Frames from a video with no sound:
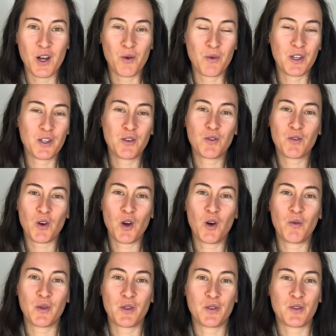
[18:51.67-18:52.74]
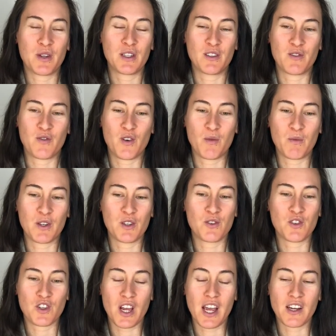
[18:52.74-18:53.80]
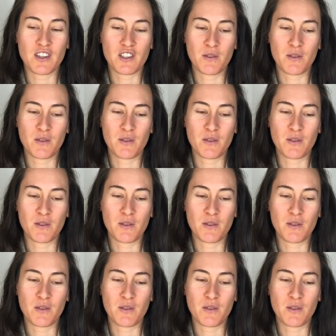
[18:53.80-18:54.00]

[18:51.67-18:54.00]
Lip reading: When you grow, when you transform, when you change,